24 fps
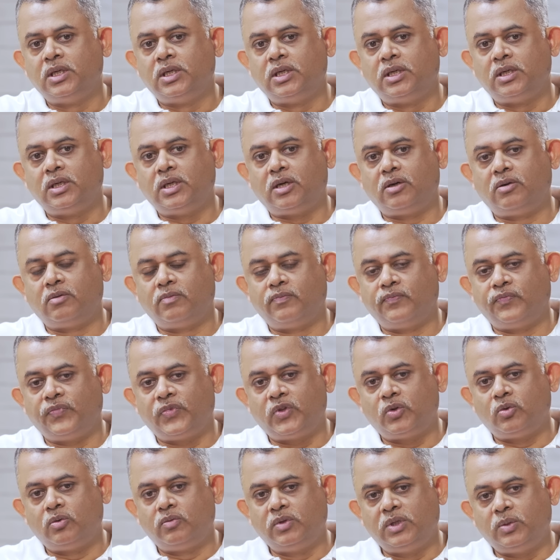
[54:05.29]
Now,
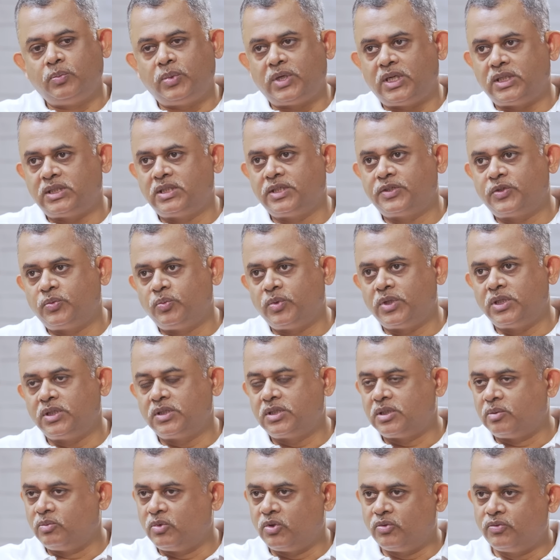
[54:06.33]
over the past 6 months,
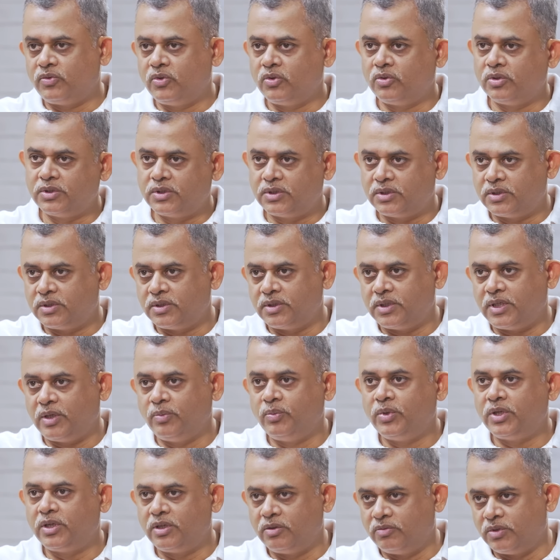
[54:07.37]
some of those have
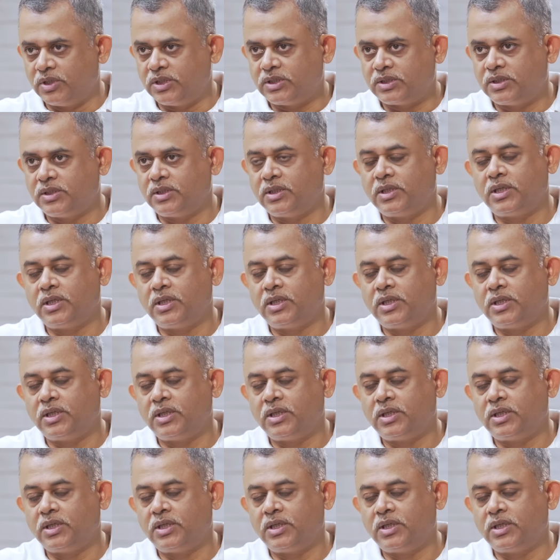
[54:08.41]
been reversed.